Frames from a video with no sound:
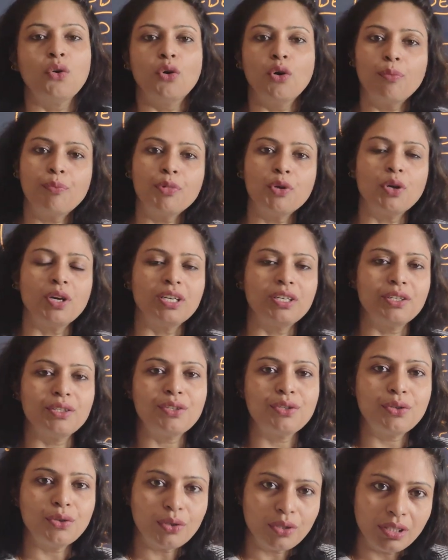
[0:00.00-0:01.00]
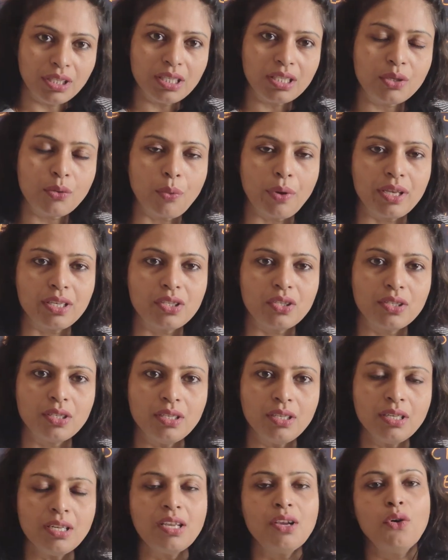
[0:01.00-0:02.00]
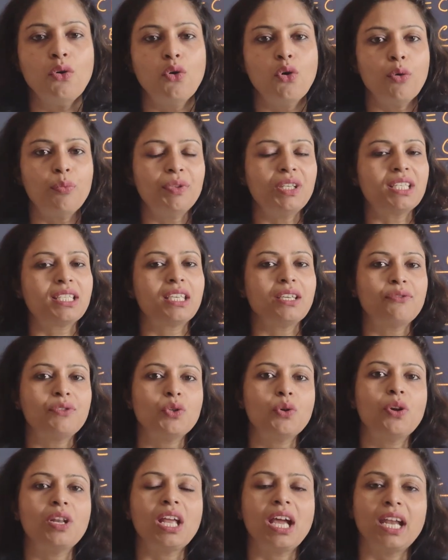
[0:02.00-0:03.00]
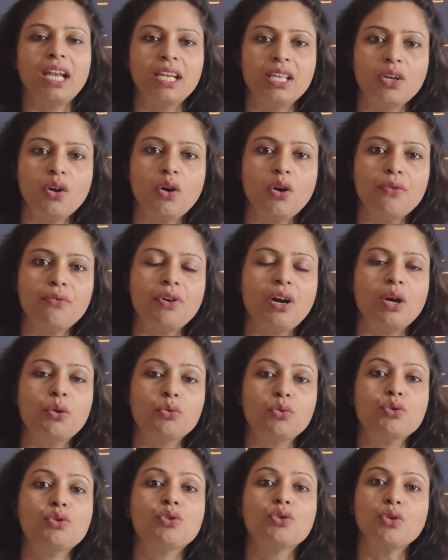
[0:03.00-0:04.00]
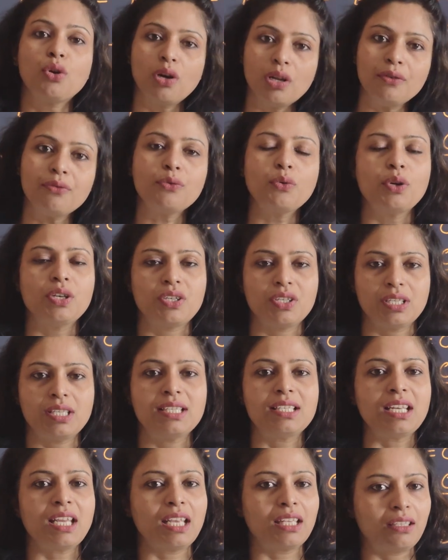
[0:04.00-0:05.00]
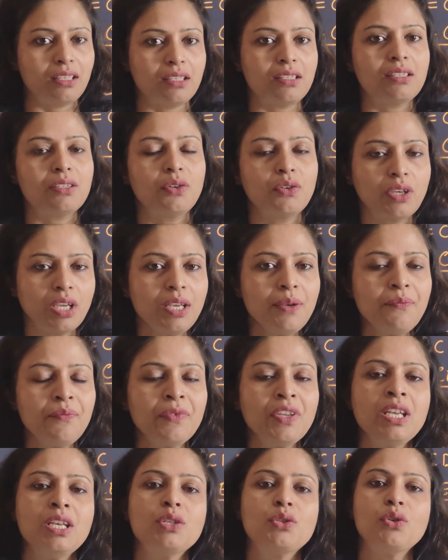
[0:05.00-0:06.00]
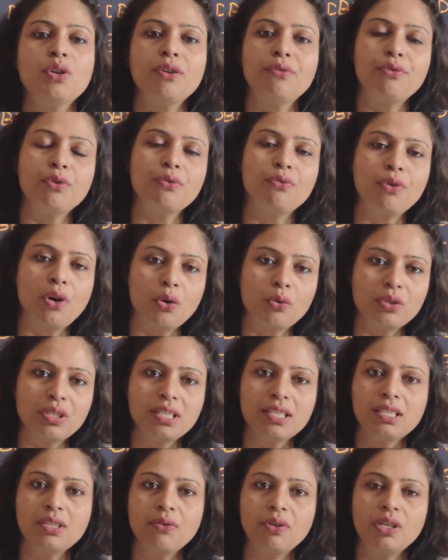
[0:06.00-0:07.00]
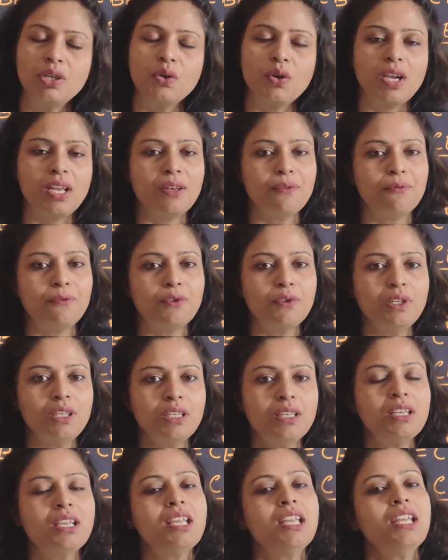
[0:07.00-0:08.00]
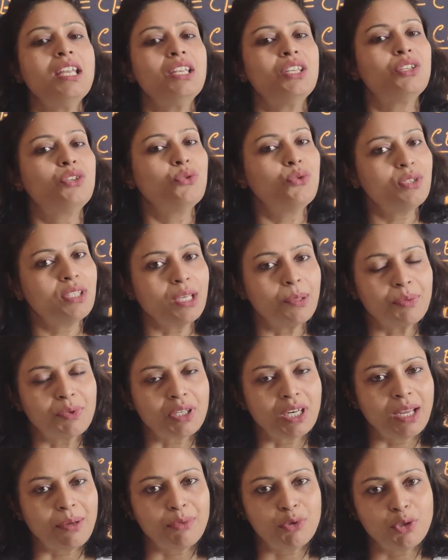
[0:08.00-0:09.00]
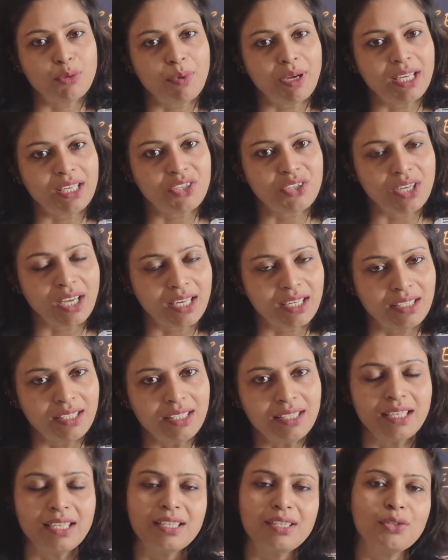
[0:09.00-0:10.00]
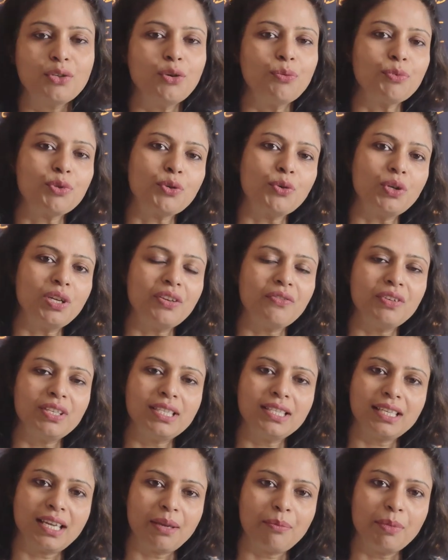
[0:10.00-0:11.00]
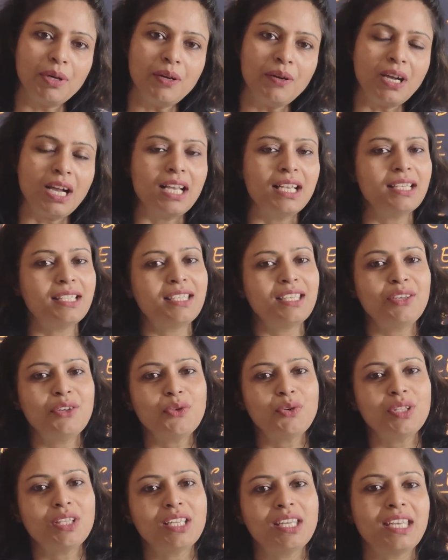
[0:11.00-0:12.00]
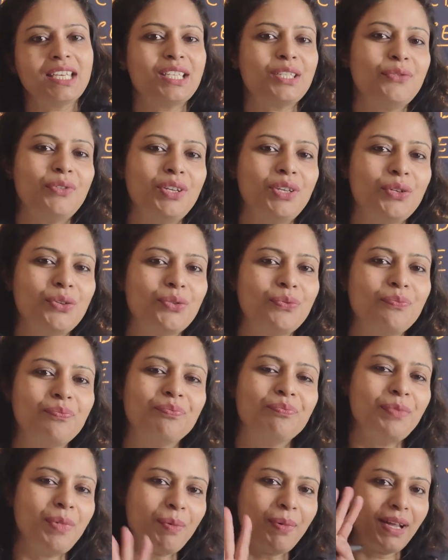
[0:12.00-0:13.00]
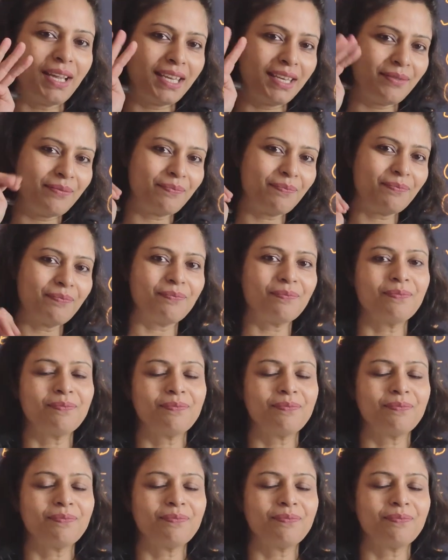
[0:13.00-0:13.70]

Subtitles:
Hope you understood this question. Hope this gives you an idea of how to solve questions like this. Okay, so if you found this video helpful, do subscribe to my channel, that is Homeschooling with SciMa. I'll see you in the next video. Bye bye.